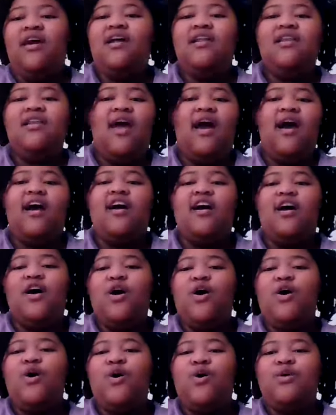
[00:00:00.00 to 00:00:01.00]
not,
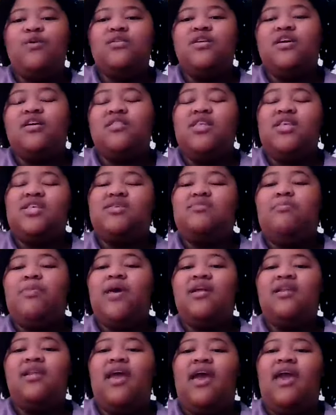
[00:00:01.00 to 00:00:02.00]
oh, look at these
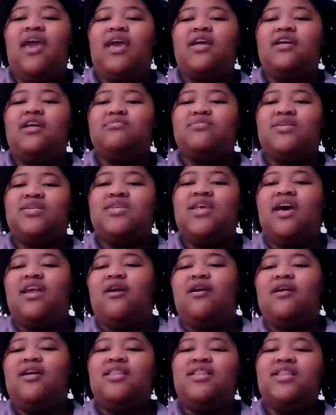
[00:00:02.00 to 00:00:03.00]
big names that
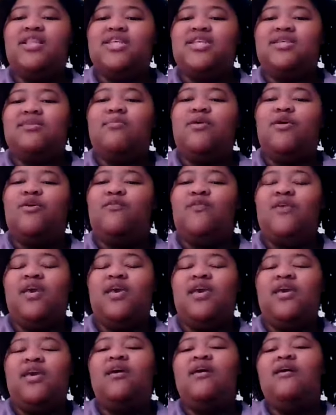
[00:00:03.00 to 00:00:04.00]
are in this
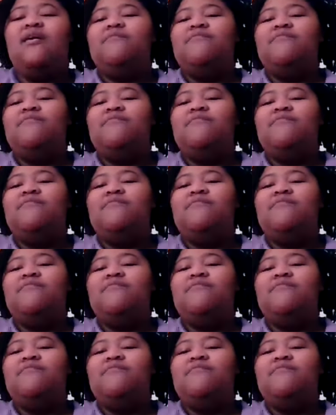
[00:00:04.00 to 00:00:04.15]
movie.